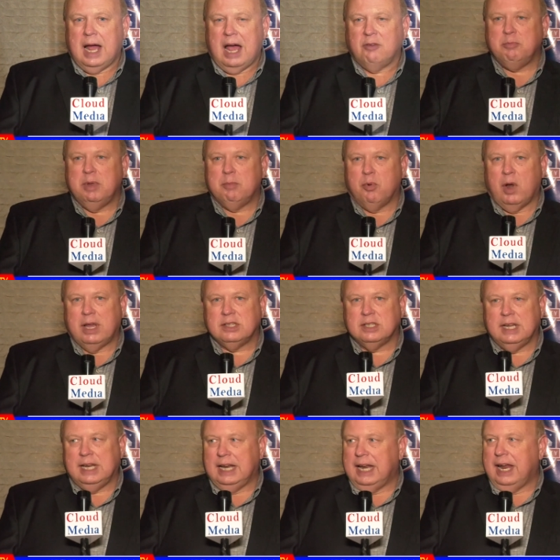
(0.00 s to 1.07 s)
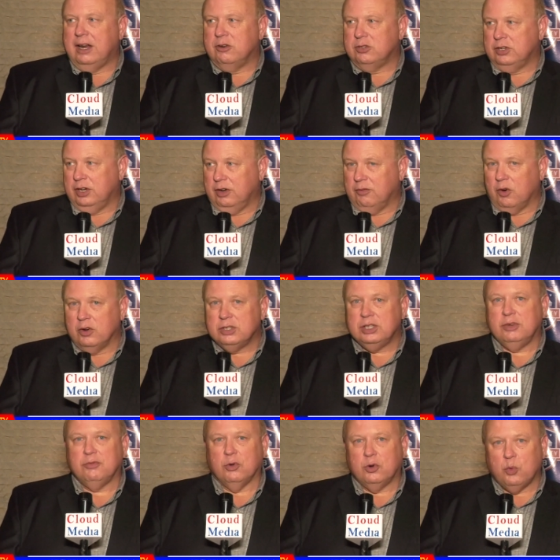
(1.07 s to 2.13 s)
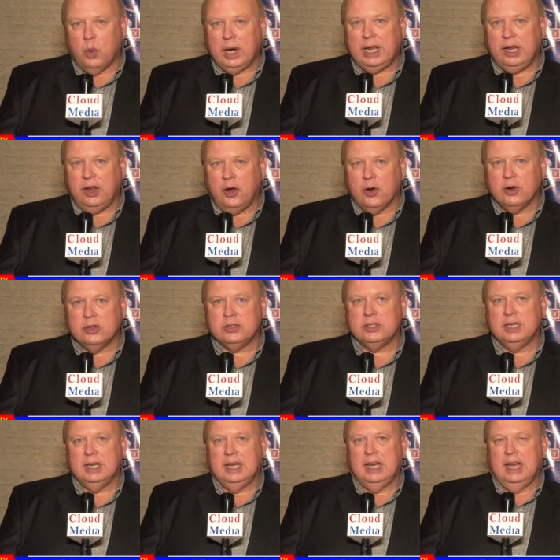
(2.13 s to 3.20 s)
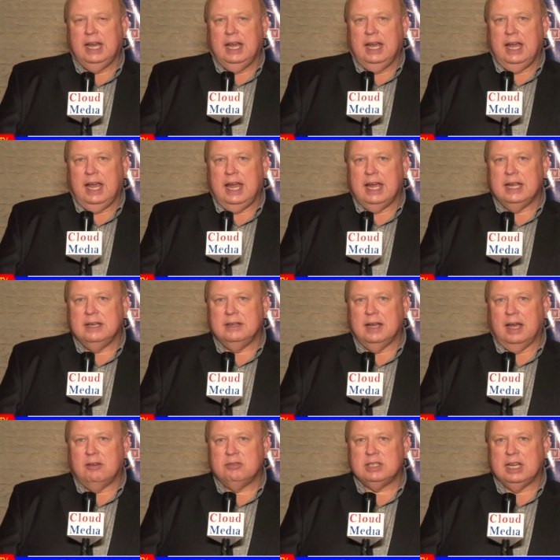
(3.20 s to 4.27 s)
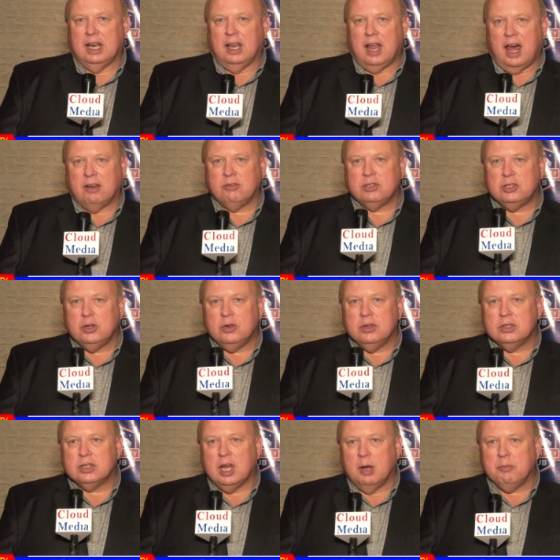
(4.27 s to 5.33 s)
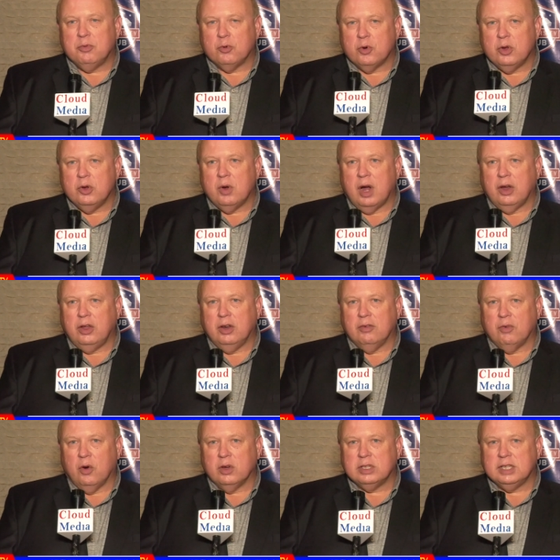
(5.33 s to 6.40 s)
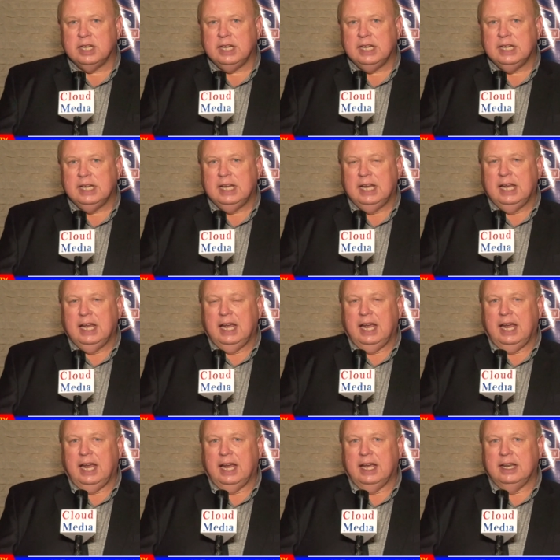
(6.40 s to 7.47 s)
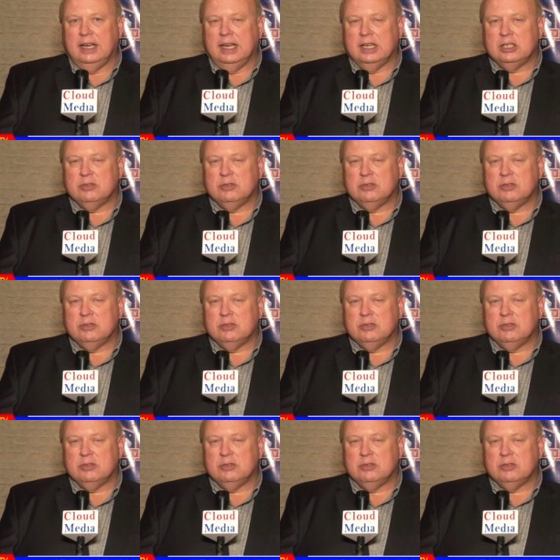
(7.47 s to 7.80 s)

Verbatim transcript: I've been president at Anderson University for 20 years, and I've seen a lot of students come through our university, and